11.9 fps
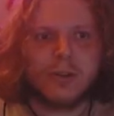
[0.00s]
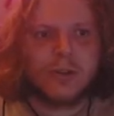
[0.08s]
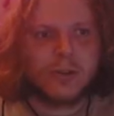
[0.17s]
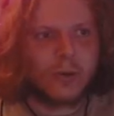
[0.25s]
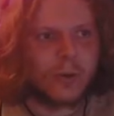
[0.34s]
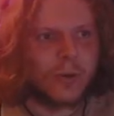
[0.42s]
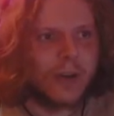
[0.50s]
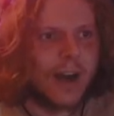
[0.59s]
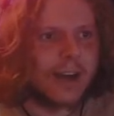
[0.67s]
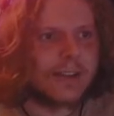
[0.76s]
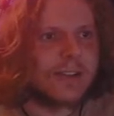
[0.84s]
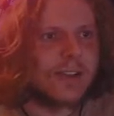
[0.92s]
Google
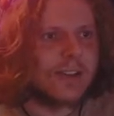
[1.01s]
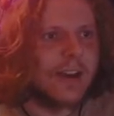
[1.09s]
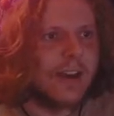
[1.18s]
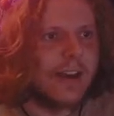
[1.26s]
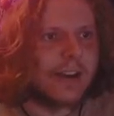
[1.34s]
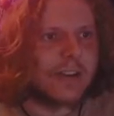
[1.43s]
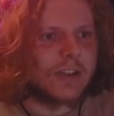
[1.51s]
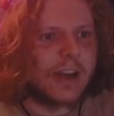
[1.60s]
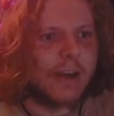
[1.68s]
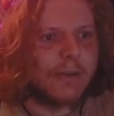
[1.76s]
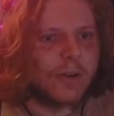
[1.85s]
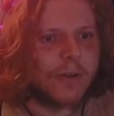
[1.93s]
Docs. I actually
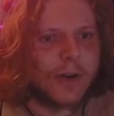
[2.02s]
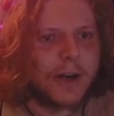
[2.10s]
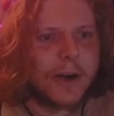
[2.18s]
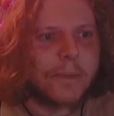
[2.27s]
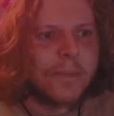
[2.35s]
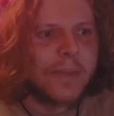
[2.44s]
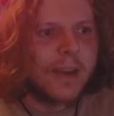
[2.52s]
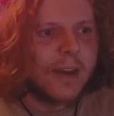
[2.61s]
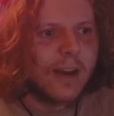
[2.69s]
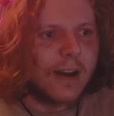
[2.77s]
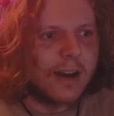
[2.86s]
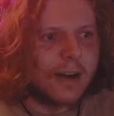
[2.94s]
have it over here.
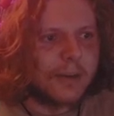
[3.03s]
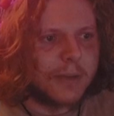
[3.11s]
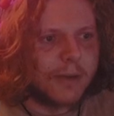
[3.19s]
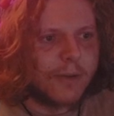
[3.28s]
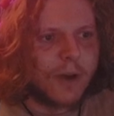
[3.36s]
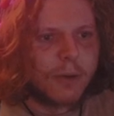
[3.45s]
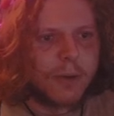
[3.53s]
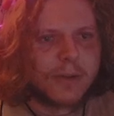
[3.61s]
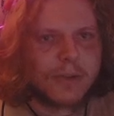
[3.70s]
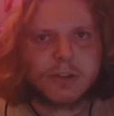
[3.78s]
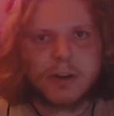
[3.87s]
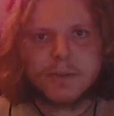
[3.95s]
I've already written the
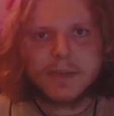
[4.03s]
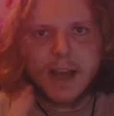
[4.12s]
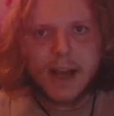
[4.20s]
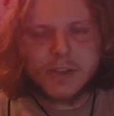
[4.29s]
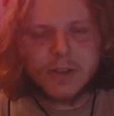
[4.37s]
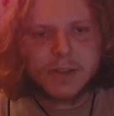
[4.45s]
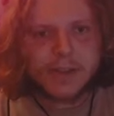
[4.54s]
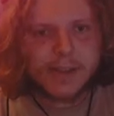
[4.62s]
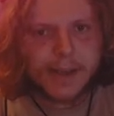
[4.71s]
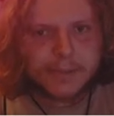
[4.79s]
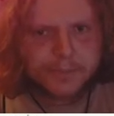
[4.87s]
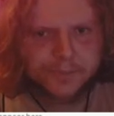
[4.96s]
script, as you can
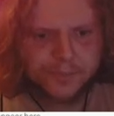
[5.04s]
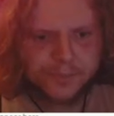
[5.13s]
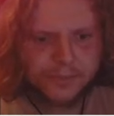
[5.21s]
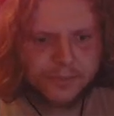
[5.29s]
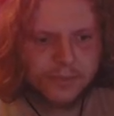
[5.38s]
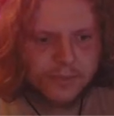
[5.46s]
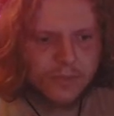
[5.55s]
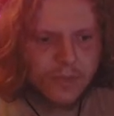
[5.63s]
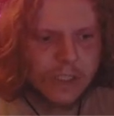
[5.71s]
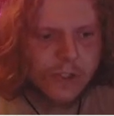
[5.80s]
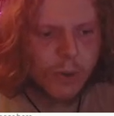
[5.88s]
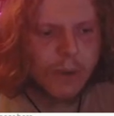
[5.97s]
see.
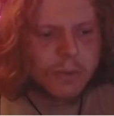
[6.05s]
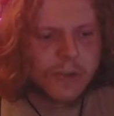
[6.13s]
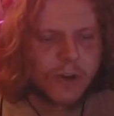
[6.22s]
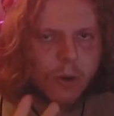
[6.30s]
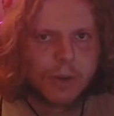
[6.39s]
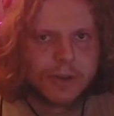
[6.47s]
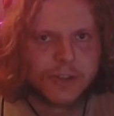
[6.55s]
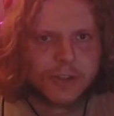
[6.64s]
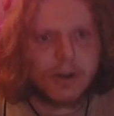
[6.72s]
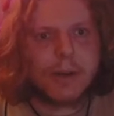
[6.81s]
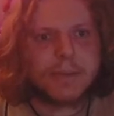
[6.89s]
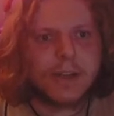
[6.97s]
So I will start with the
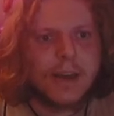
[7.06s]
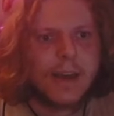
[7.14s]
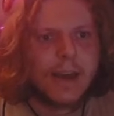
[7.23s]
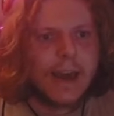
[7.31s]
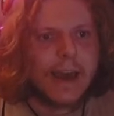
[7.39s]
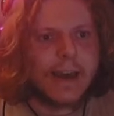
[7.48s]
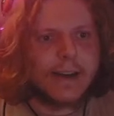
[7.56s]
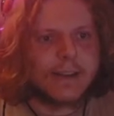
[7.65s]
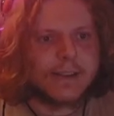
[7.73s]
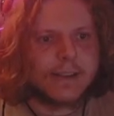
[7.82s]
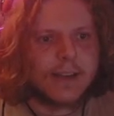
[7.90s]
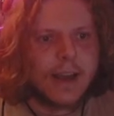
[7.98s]
script.
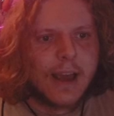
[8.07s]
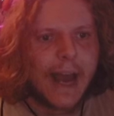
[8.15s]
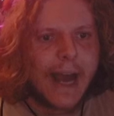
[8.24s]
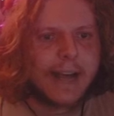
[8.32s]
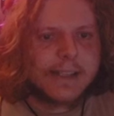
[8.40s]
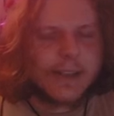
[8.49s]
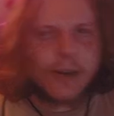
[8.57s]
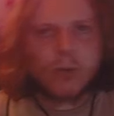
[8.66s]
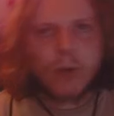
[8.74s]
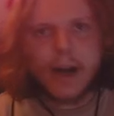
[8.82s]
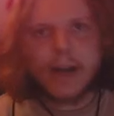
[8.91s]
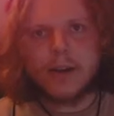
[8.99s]
And as I
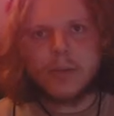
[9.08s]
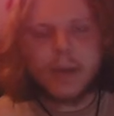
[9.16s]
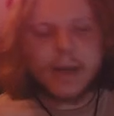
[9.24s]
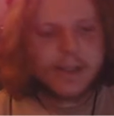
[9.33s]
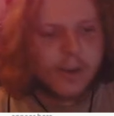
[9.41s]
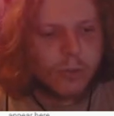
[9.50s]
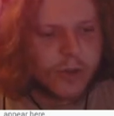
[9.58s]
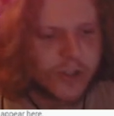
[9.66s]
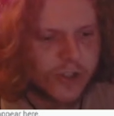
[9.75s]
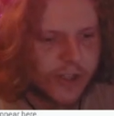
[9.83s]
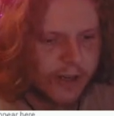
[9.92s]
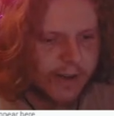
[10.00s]
write it, based on which
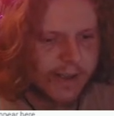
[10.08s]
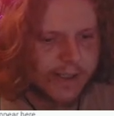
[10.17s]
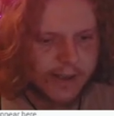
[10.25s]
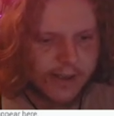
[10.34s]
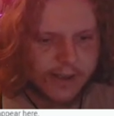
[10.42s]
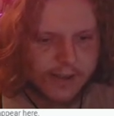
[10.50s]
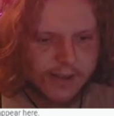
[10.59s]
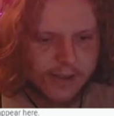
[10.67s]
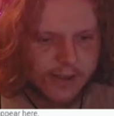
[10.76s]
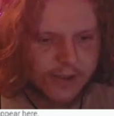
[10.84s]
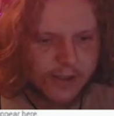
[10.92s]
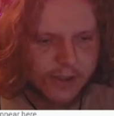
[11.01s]
series it is,
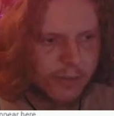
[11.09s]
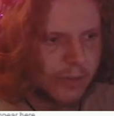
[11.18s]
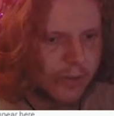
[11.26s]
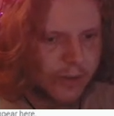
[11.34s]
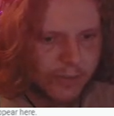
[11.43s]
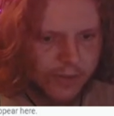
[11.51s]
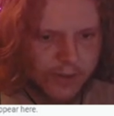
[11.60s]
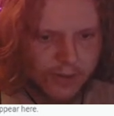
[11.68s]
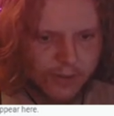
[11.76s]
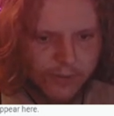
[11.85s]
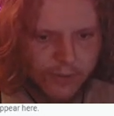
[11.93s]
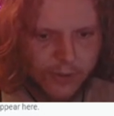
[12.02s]
actually let me pull up
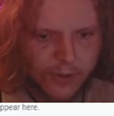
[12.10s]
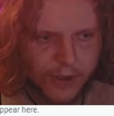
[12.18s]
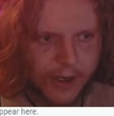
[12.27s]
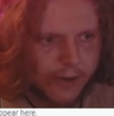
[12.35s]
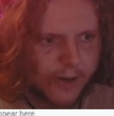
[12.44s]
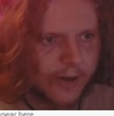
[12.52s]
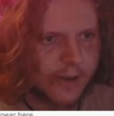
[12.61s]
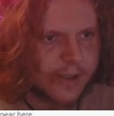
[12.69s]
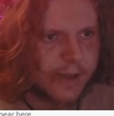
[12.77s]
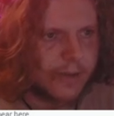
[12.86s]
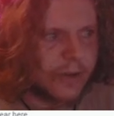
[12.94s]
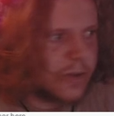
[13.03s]
the folder here, there it is,
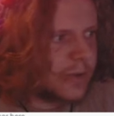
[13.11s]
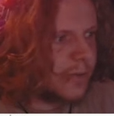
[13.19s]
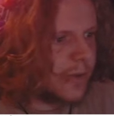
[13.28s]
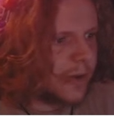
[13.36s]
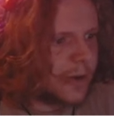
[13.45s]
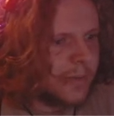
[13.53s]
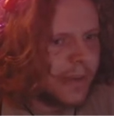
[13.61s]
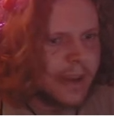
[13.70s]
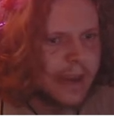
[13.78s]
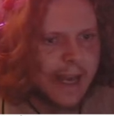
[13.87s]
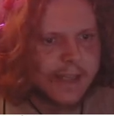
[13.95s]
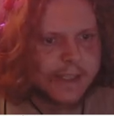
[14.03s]
I have a YouTube folder.
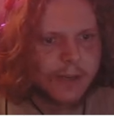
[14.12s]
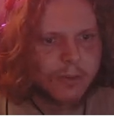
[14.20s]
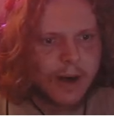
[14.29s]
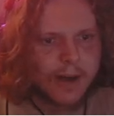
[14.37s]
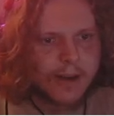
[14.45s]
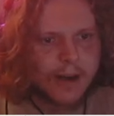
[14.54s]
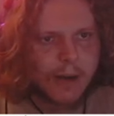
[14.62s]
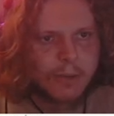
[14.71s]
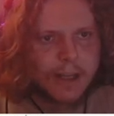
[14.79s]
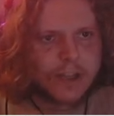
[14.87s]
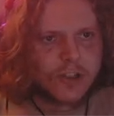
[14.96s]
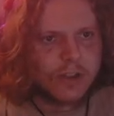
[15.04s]
As I write it, I
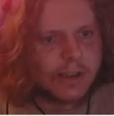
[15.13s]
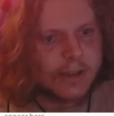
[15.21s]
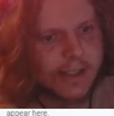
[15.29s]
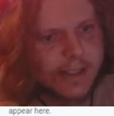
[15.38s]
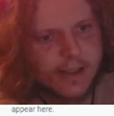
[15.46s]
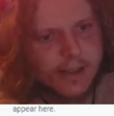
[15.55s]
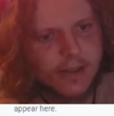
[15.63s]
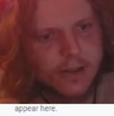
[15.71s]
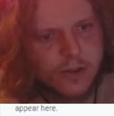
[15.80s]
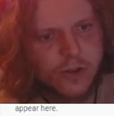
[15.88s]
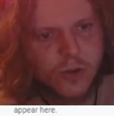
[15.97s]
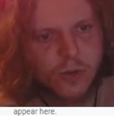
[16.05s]
will actually listen
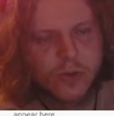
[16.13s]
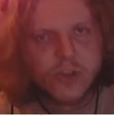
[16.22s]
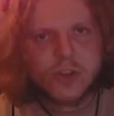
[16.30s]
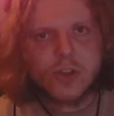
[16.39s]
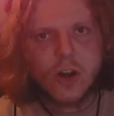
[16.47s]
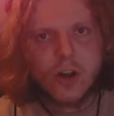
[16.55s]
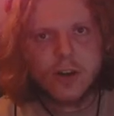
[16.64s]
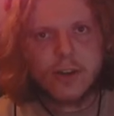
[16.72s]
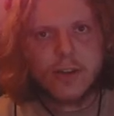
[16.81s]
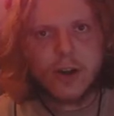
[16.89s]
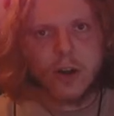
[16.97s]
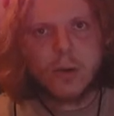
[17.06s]
to the song
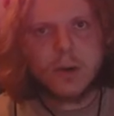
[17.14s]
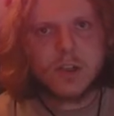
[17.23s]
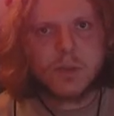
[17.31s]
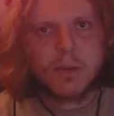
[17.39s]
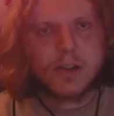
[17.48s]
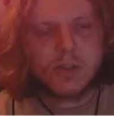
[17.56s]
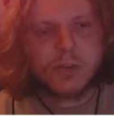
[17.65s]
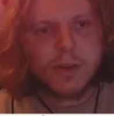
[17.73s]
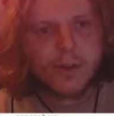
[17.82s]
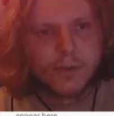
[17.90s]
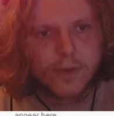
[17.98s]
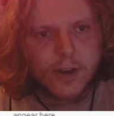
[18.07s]
that corresponds with
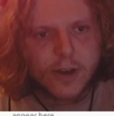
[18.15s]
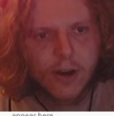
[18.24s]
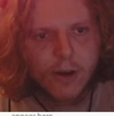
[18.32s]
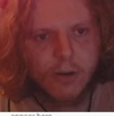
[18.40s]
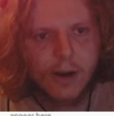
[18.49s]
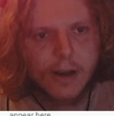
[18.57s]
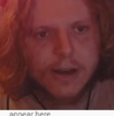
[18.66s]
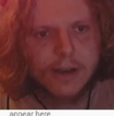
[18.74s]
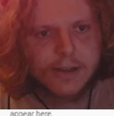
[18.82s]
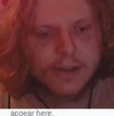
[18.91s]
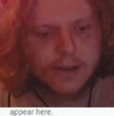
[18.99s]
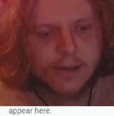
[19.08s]
the video
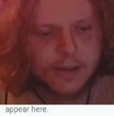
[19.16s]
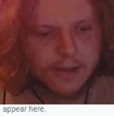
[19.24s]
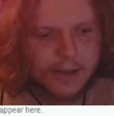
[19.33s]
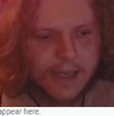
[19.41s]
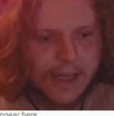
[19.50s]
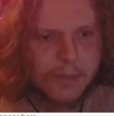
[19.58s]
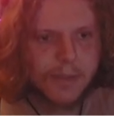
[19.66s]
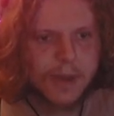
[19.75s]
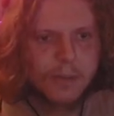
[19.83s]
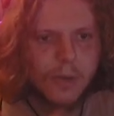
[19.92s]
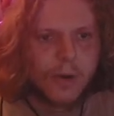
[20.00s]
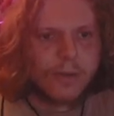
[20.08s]
to keep me
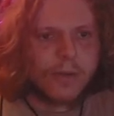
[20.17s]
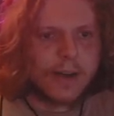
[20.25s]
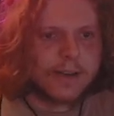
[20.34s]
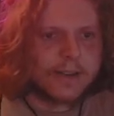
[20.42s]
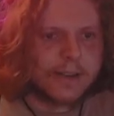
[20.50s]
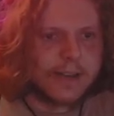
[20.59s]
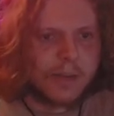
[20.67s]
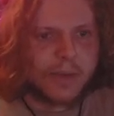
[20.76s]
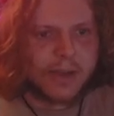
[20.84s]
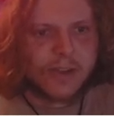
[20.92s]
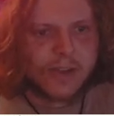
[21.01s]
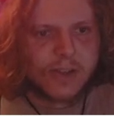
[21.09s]
motivated to
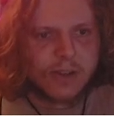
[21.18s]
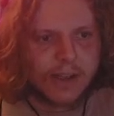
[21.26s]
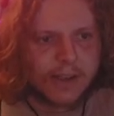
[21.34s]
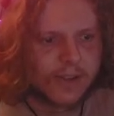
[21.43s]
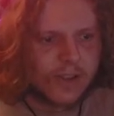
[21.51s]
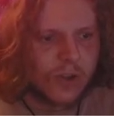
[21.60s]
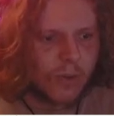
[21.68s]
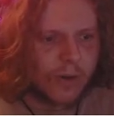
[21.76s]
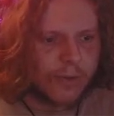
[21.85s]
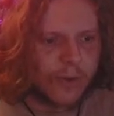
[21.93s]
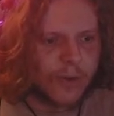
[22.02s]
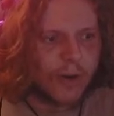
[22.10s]
typing. So like this is the one
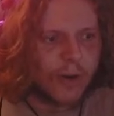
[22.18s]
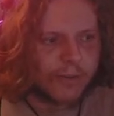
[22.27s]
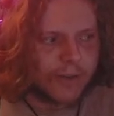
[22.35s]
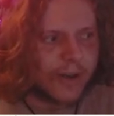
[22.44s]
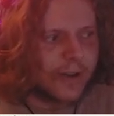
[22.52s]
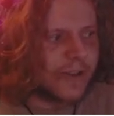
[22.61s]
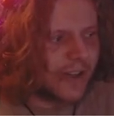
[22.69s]
for the break videos, you